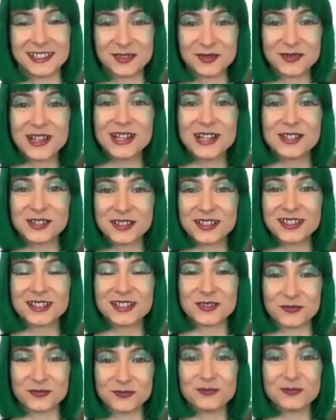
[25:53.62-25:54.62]
Rachel
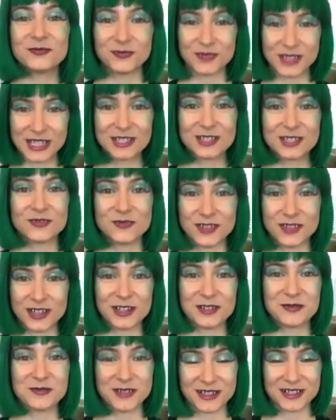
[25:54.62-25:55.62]
is
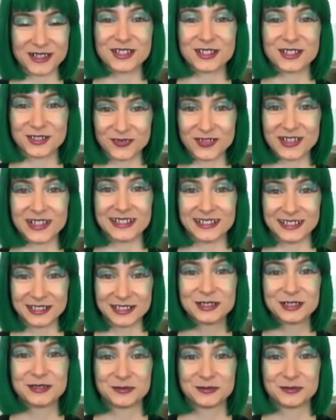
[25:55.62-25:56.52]
very much as well.